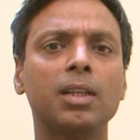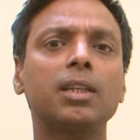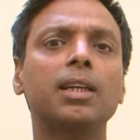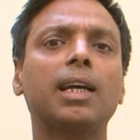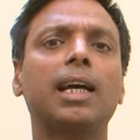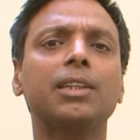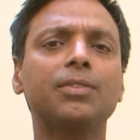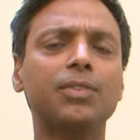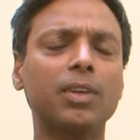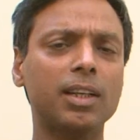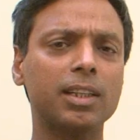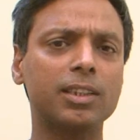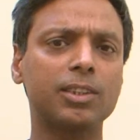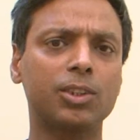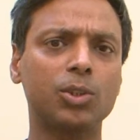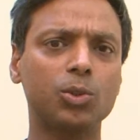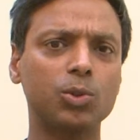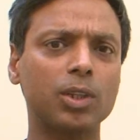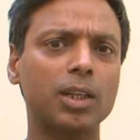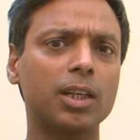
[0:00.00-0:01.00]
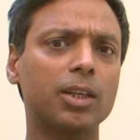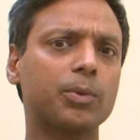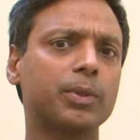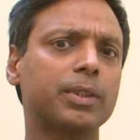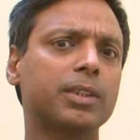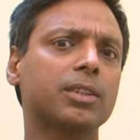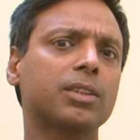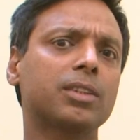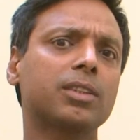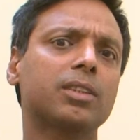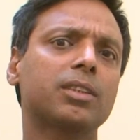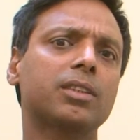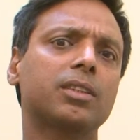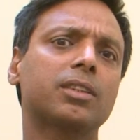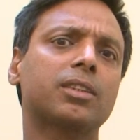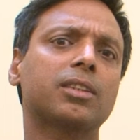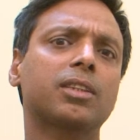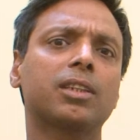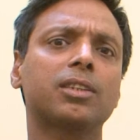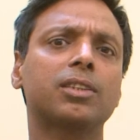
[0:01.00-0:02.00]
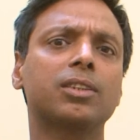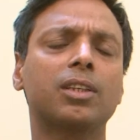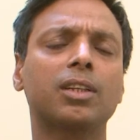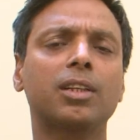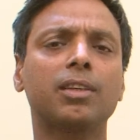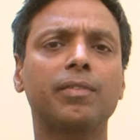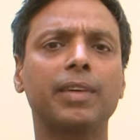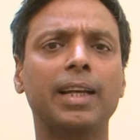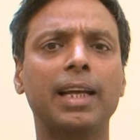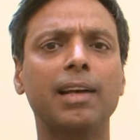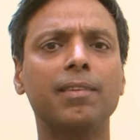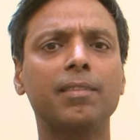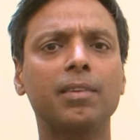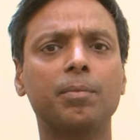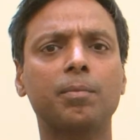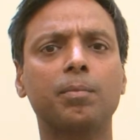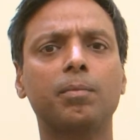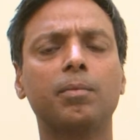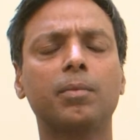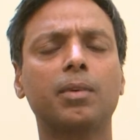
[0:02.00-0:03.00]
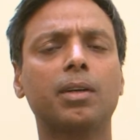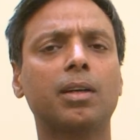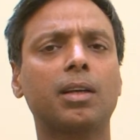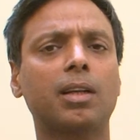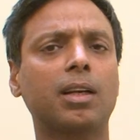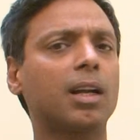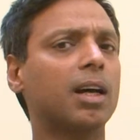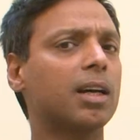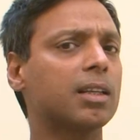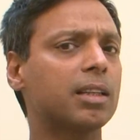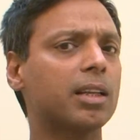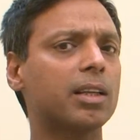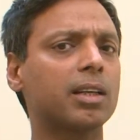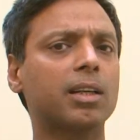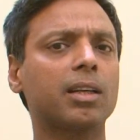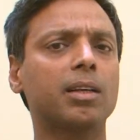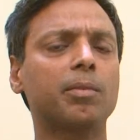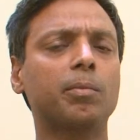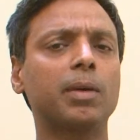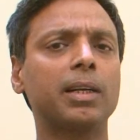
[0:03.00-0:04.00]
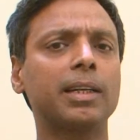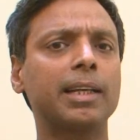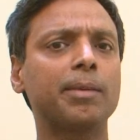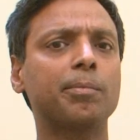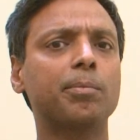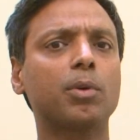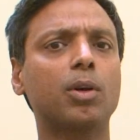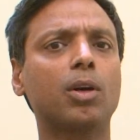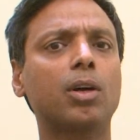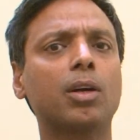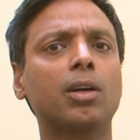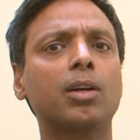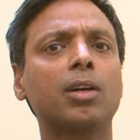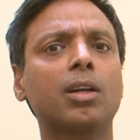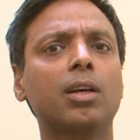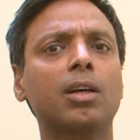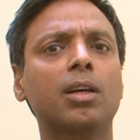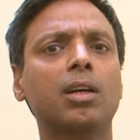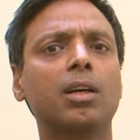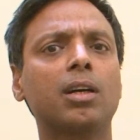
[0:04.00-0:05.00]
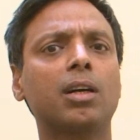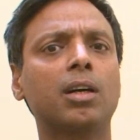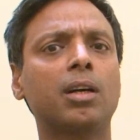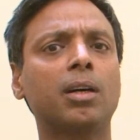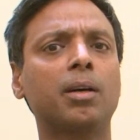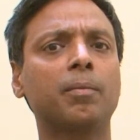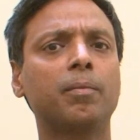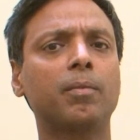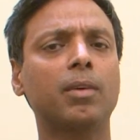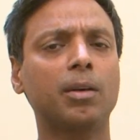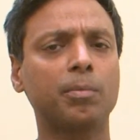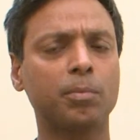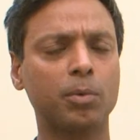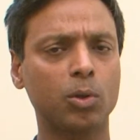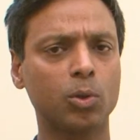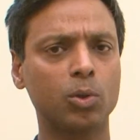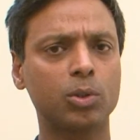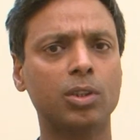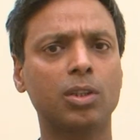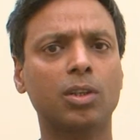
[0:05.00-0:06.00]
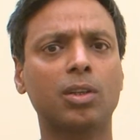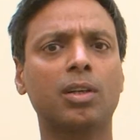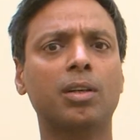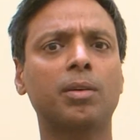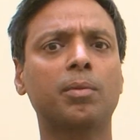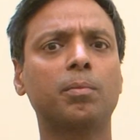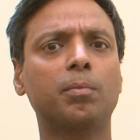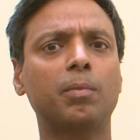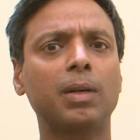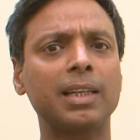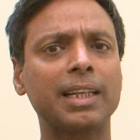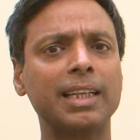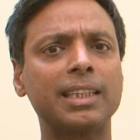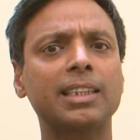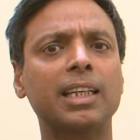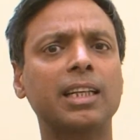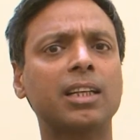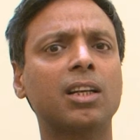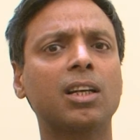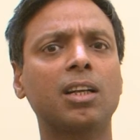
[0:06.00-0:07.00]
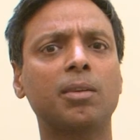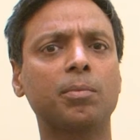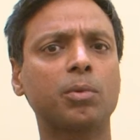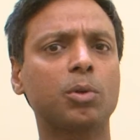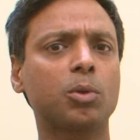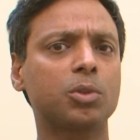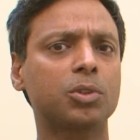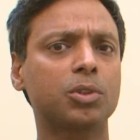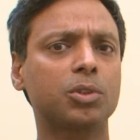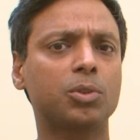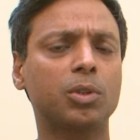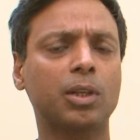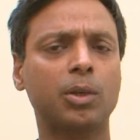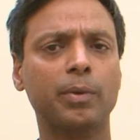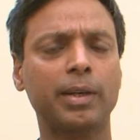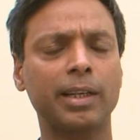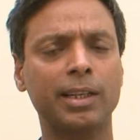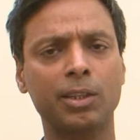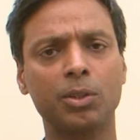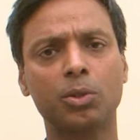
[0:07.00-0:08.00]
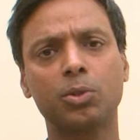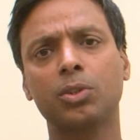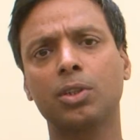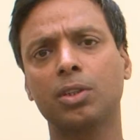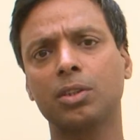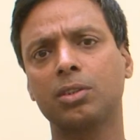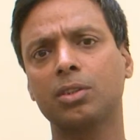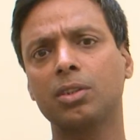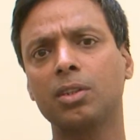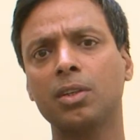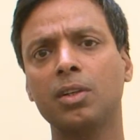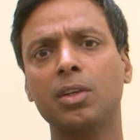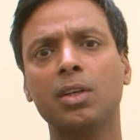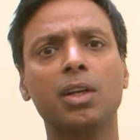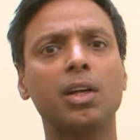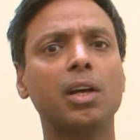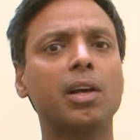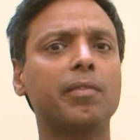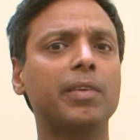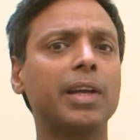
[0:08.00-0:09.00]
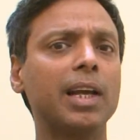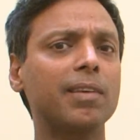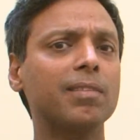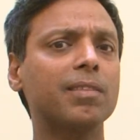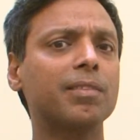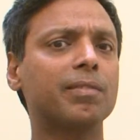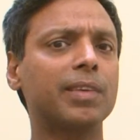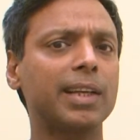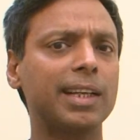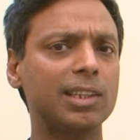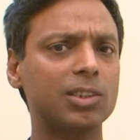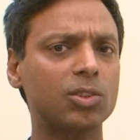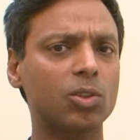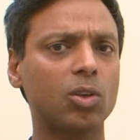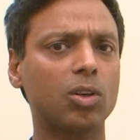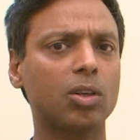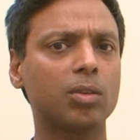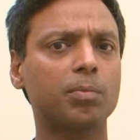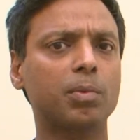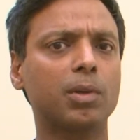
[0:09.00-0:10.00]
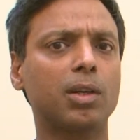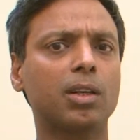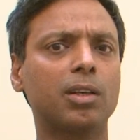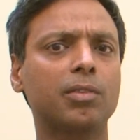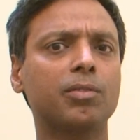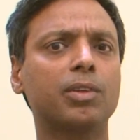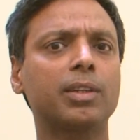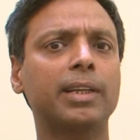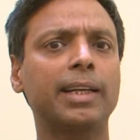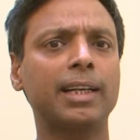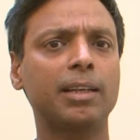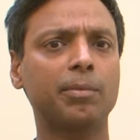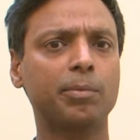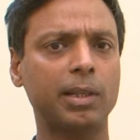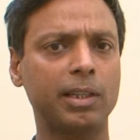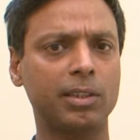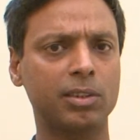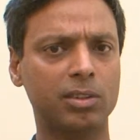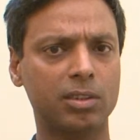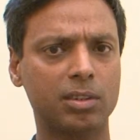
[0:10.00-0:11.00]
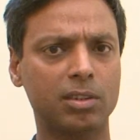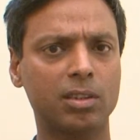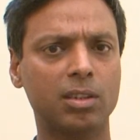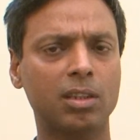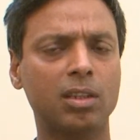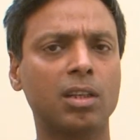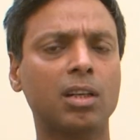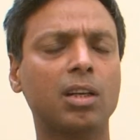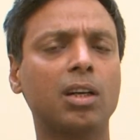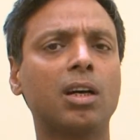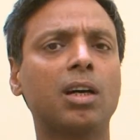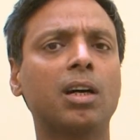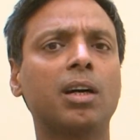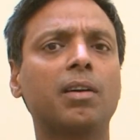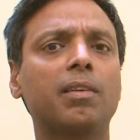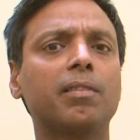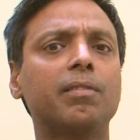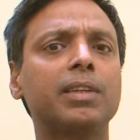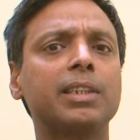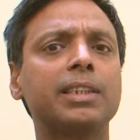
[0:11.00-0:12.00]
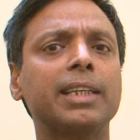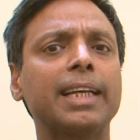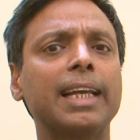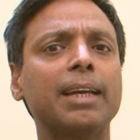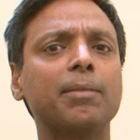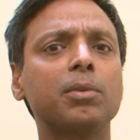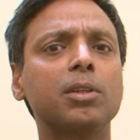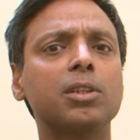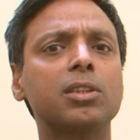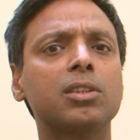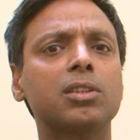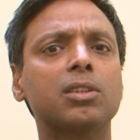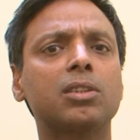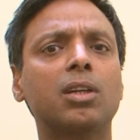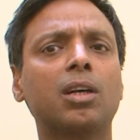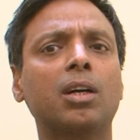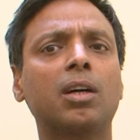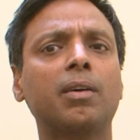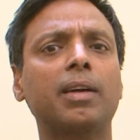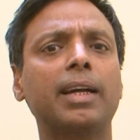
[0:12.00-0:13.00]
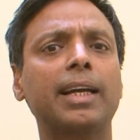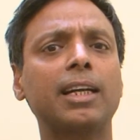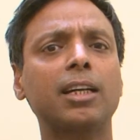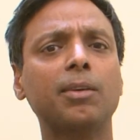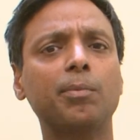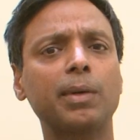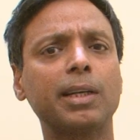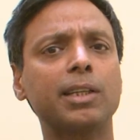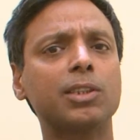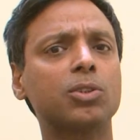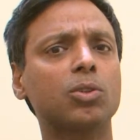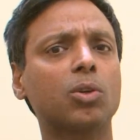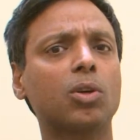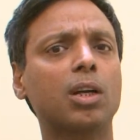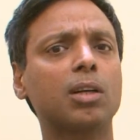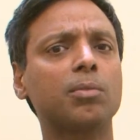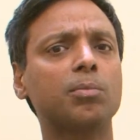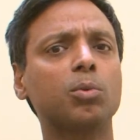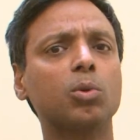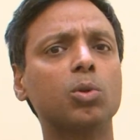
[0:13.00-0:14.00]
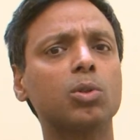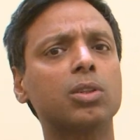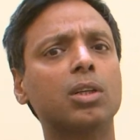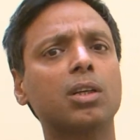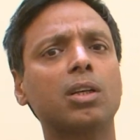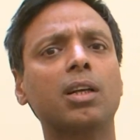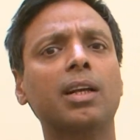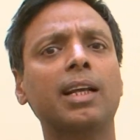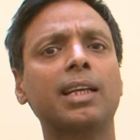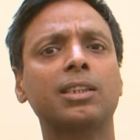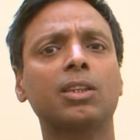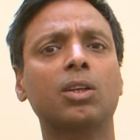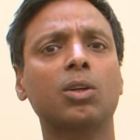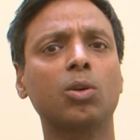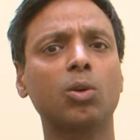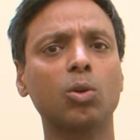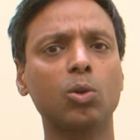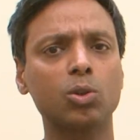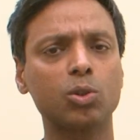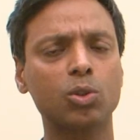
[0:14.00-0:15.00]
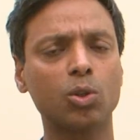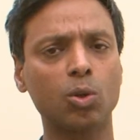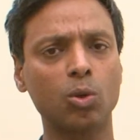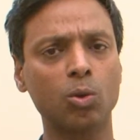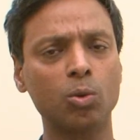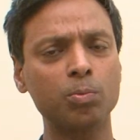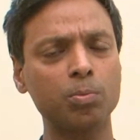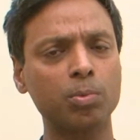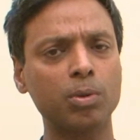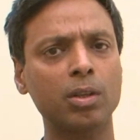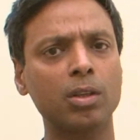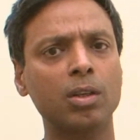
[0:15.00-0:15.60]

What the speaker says: As far as user acquisition is concerned, we have a rather multi-pronged approach or a multi-channel approach to acquiring users. We have a very strong product for the enterprise, which enables enterprise to run PoolCircle as a closed loop